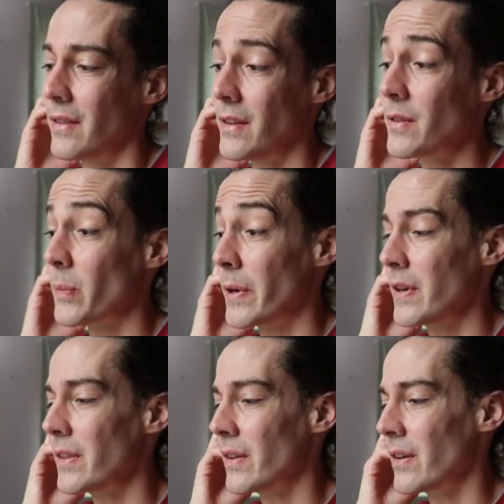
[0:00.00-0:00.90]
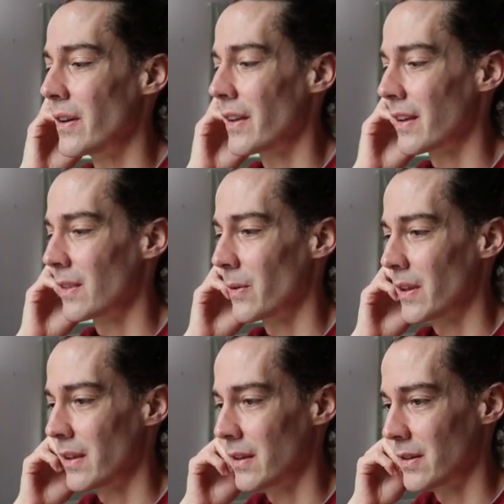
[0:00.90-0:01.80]
These are pretty though. I like the way
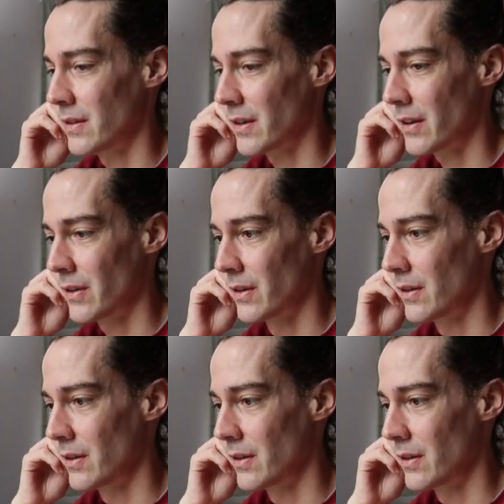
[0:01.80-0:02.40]
that they turned out.